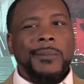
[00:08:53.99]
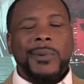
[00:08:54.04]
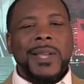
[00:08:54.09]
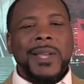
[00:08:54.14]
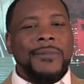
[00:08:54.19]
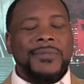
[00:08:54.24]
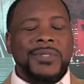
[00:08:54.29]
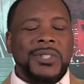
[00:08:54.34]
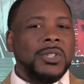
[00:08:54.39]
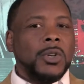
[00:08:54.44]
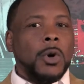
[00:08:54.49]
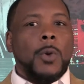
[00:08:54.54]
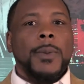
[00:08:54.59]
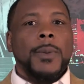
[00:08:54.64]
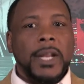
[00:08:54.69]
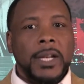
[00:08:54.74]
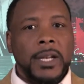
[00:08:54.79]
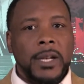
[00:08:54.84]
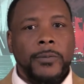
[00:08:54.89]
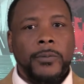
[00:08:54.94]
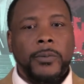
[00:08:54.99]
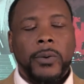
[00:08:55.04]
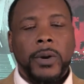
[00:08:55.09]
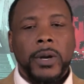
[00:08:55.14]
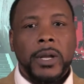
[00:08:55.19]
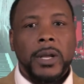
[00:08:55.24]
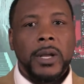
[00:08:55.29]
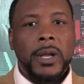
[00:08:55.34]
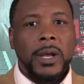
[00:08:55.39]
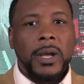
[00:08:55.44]
We have so many
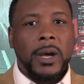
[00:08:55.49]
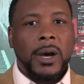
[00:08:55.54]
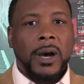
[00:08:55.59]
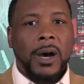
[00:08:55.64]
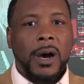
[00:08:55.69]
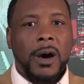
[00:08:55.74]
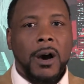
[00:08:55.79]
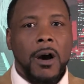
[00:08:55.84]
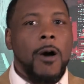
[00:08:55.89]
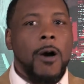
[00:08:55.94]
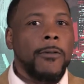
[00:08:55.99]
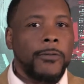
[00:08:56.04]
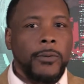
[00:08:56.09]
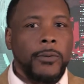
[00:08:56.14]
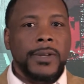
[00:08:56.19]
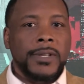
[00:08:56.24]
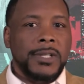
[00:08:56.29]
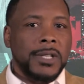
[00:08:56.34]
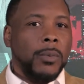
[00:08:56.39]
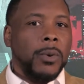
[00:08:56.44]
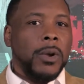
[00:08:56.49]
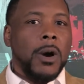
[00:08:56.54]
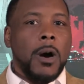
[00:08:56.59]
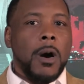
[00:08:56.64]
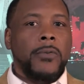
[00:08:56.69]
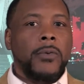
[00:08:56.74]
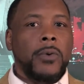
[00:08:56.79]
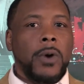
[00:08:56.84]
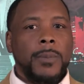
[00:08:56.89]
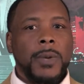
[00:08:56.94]
different offerings that we
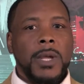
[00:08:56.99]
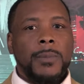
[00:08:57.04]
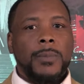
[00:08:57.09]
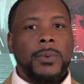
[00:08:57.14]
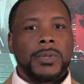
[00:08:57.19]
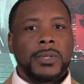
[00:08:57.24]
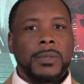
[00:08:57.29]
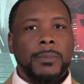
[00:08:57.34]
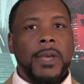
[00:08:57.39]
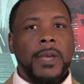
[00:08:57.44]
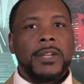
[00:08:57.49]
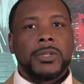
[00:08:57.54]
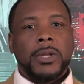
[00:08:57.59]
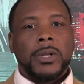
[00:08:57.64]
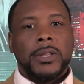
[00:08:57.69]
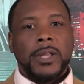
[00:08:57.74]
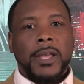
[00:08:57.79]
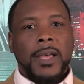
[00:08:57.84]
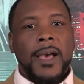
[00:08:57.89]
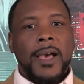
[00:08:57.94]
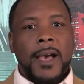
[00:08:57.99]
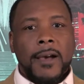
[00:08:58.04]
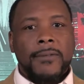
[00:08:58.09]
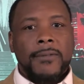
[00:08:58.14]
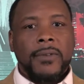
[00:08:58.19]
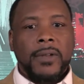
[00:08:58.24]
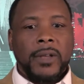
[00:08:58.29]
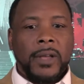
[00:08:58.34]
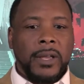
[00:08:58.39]
offer our people to make sure they have